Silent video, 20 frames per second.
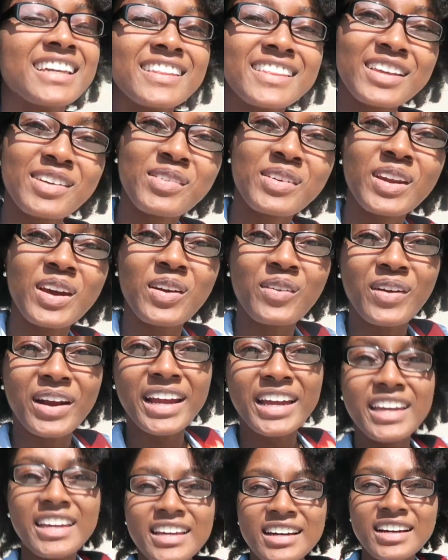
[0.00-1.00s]
They went all
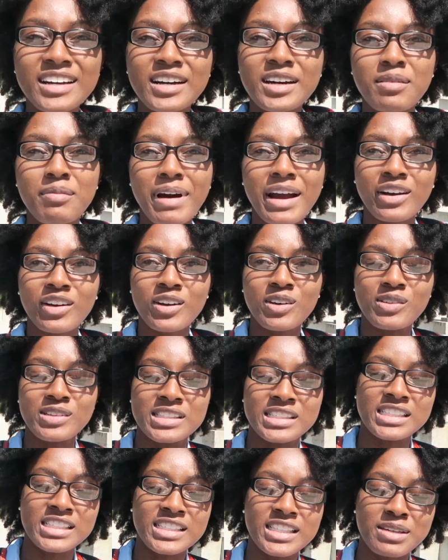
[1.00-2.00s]
right. Um, micro
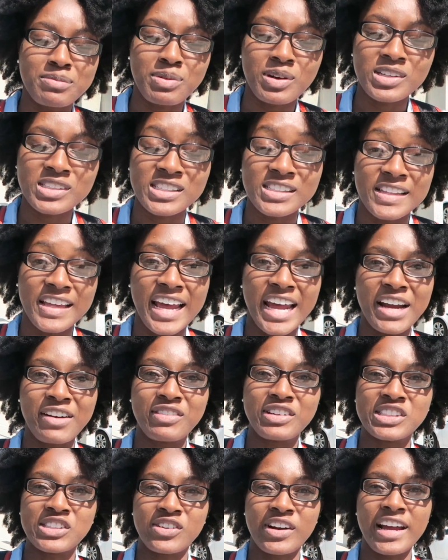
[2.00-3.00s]
was good. They posted the
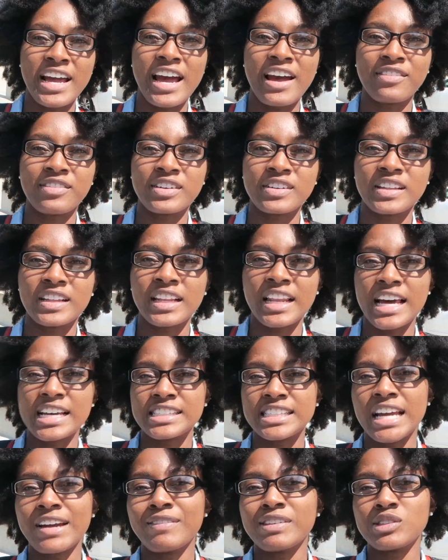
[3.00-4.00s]
average right after. The
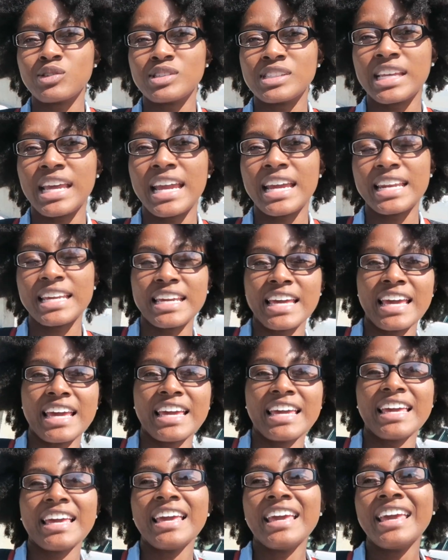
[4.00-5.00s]
class average was
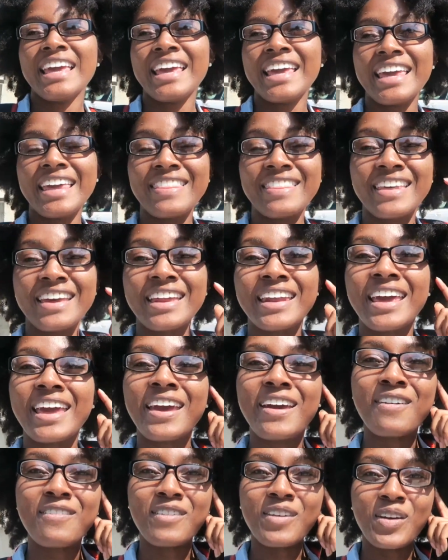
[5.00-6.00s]
88. And then
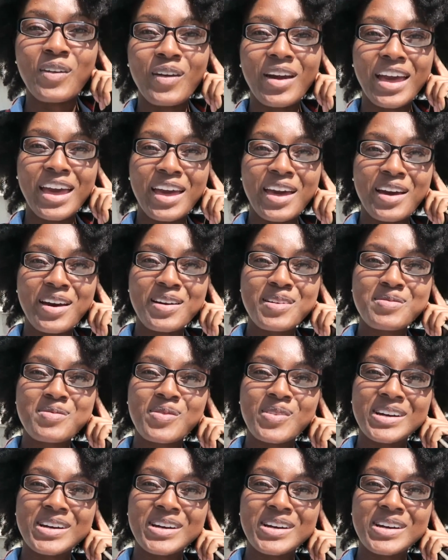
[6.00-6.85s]
FOM